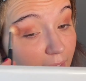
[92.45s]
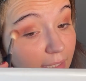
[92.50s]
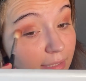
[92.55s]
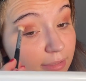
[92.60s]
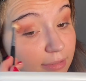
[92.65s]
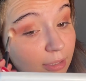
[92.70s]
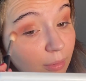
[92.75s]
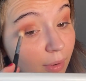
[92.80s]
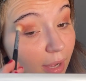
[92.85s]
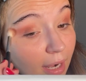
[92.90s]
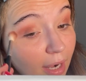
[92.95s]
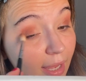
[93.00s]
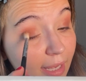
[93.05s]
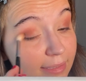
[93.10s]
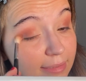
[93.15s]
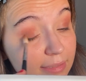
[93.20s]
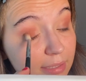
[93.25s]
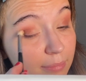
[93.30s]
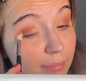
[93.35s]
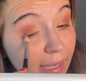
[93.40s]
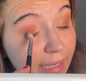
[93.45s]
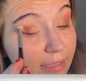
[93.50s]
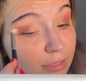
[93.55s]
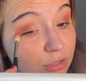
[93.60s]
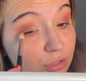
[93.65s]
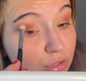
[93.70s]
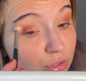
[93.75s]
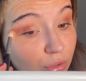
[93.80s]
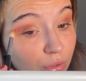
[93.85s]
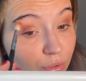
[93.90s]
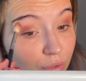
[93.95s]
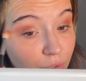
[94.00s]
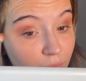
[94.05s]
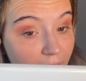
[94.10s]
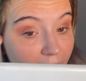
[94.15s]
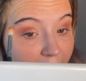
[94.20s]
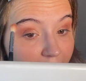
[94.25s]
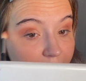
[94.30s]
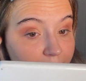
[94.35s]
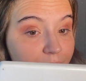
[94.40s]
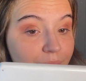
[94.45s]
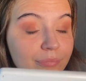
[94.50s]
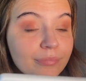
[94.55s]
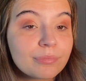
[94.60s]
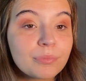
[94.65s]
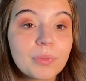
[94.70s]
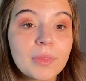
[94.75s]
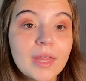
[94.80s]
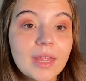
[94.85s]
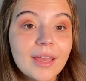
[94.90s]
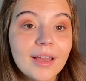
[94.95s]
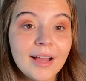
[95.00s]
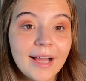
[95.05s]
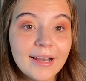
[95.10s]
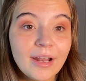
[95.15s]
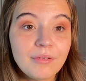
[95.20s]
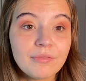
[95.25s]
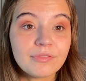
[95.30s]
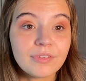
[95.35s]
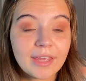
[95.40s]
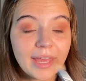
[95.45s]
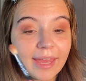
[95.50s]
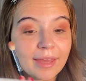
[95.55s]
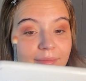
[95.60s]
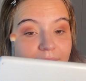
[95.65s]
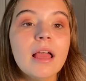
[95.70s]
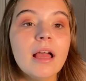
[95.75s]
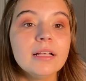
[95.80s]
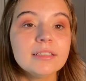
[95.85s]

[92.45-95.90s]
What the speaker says: So I like to make sure that I don't forget.